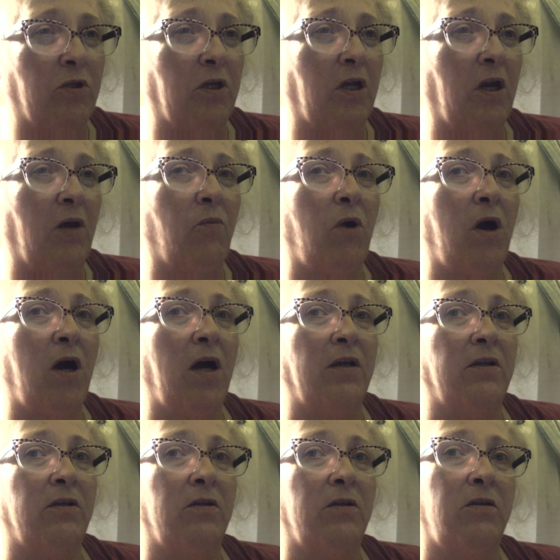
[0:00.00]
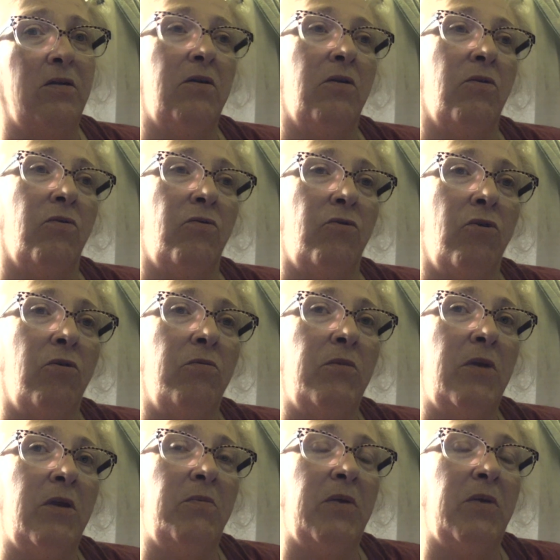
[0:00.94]
that I watch, you know,
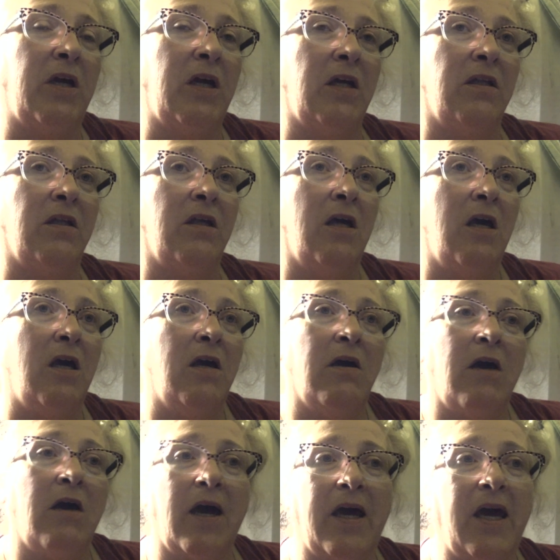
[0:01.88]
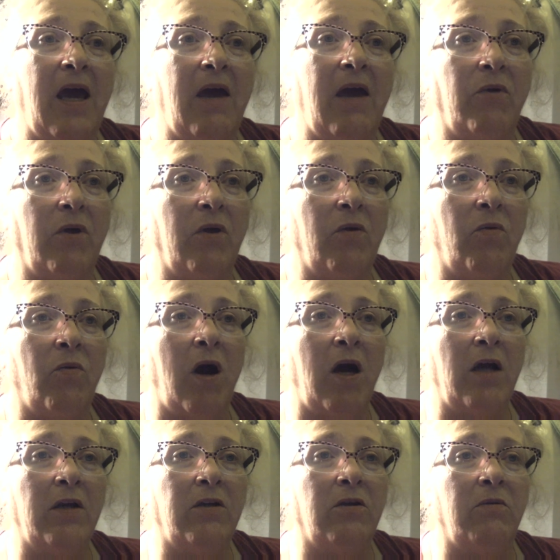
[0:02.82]
normally, because I can't really
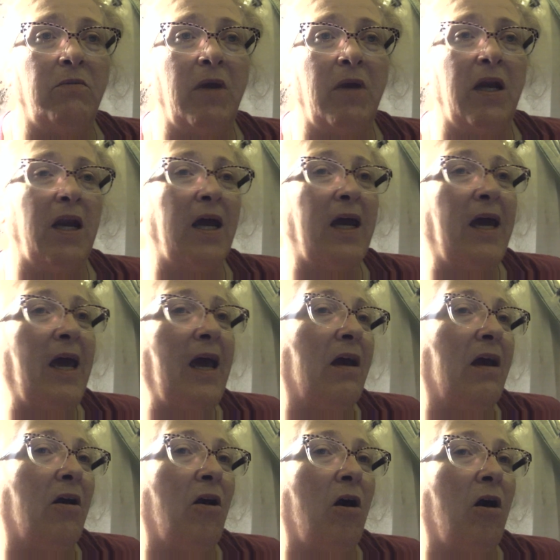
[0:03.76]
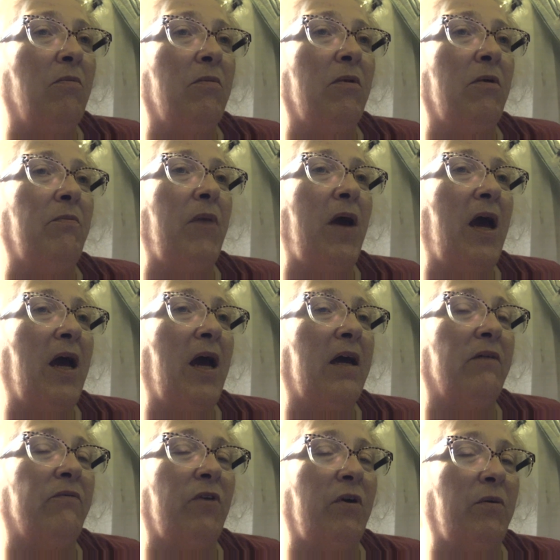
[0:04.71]
watch them, and I can't comment back
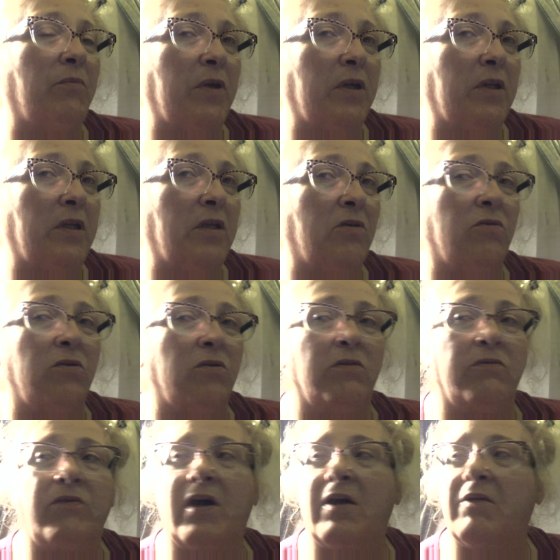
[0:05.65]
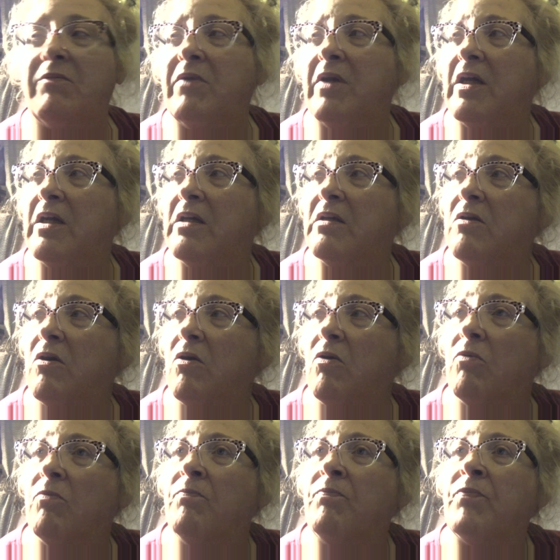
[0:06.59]
if I'm busy doing the 5D,
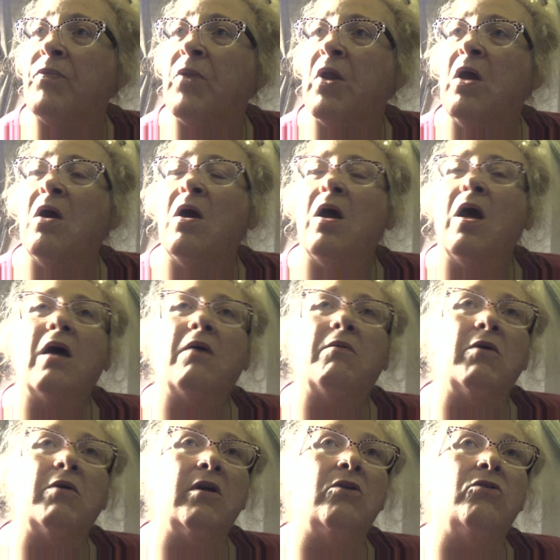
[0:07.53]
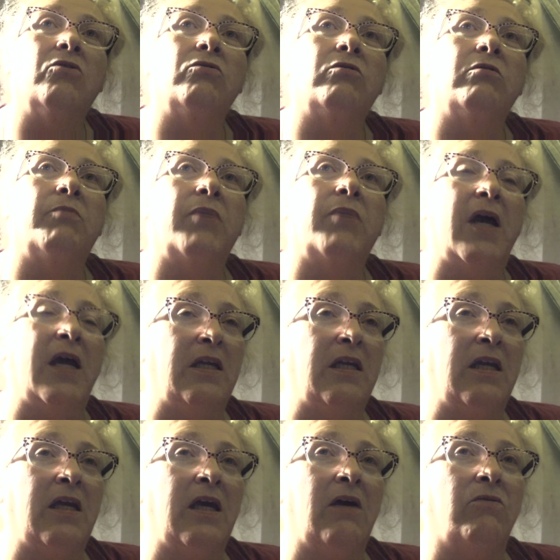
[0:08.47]
so, and I'm going to do some
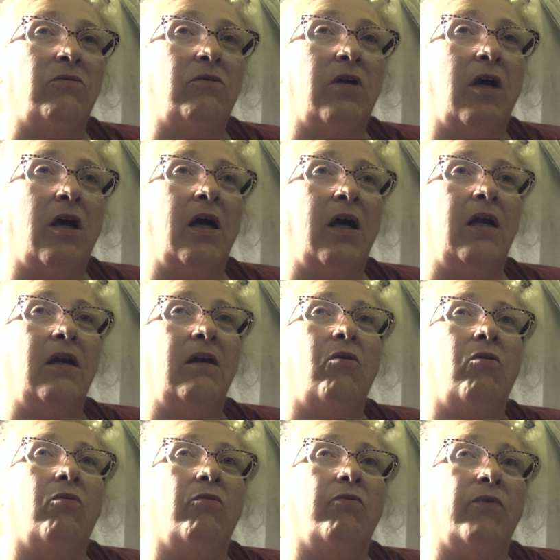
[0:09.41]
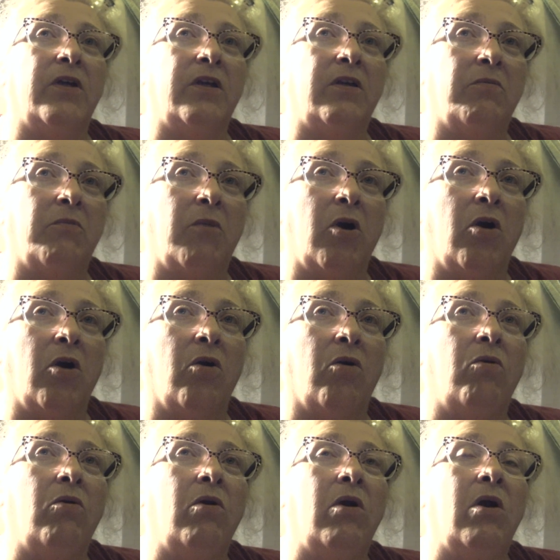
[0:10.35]
painting outside, hopefully
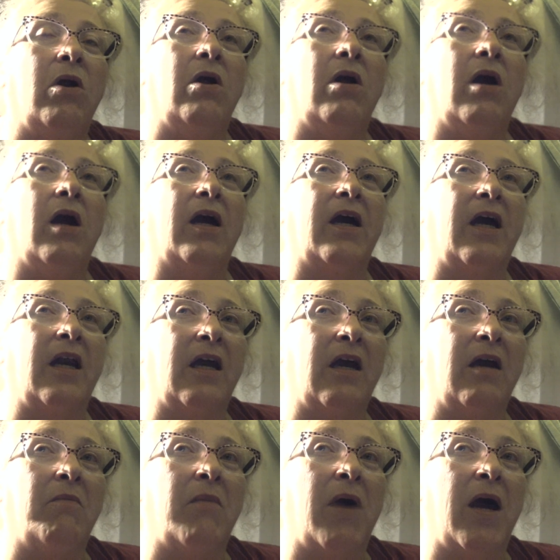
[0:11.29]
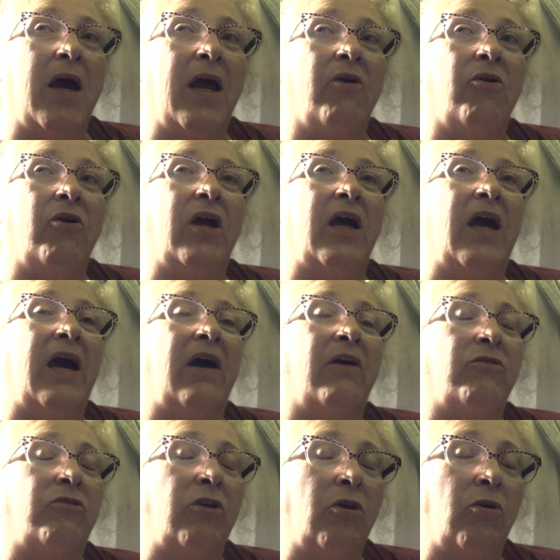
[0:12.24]
tomorrow. I kind of got my area
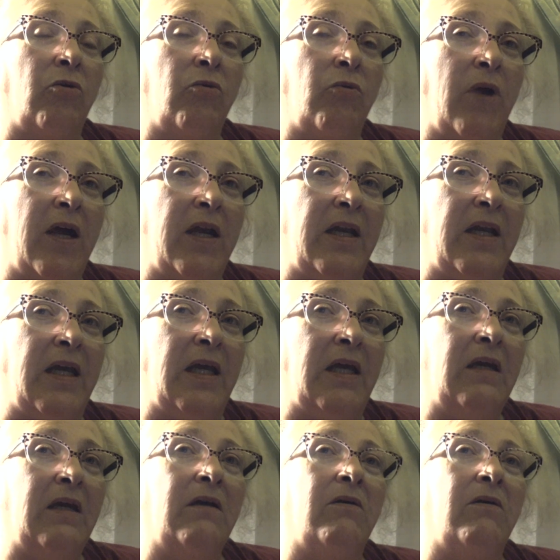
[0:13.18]
out there ready,